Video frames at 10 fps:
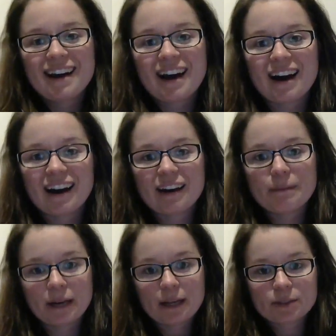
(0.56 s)
Hi,
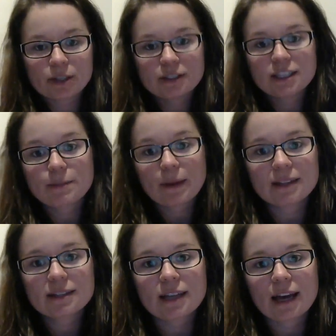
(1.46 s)
my name's Chelsea
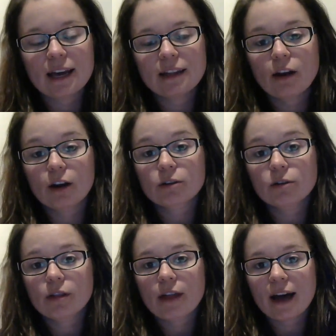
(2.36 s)
Spence, and the
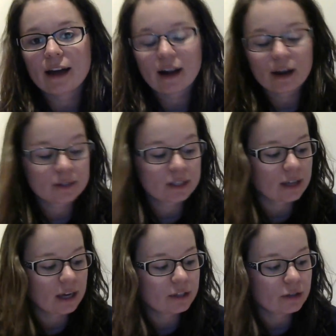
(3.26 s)
article that I was
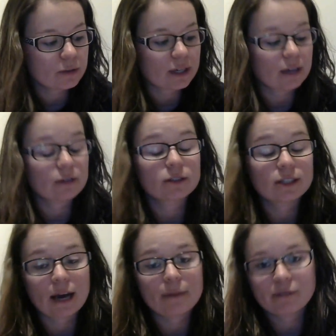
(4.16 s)
assigned to was titled
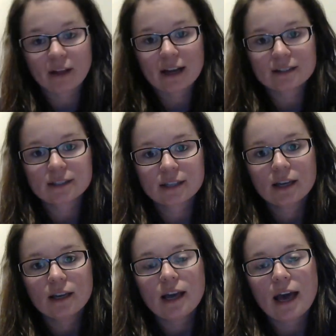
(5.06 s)
Time Flies.
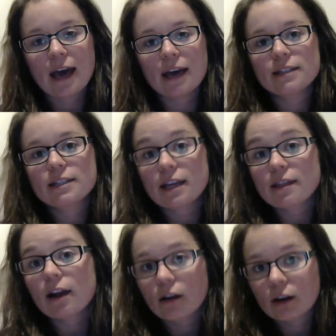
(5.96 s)
And in
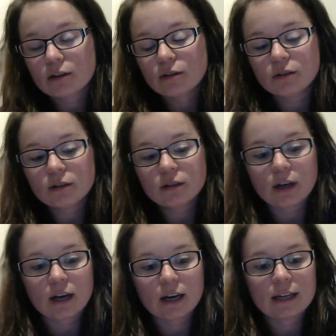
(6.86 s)
that article,
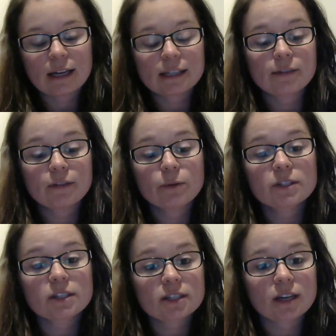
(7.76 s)
uh, an activity
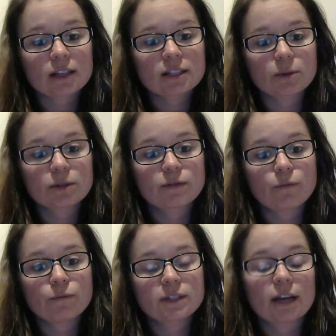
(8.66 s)
was discussed that was
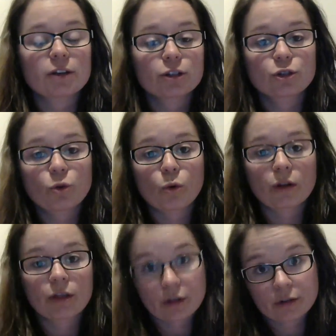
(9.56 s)
centered
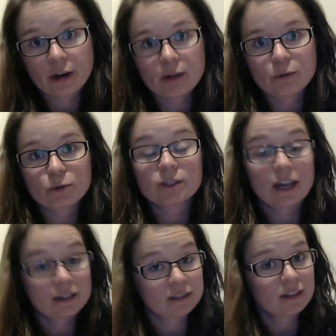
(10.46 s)
toward third grade, which was
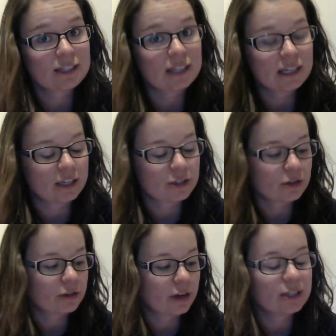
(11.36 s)
excellent because I teach
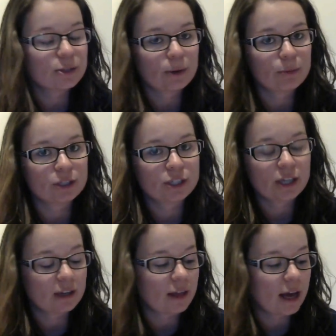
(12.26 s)
third grade, so I
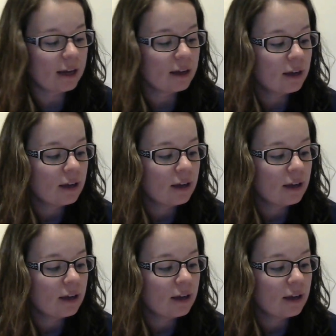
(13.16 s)
appreciated that.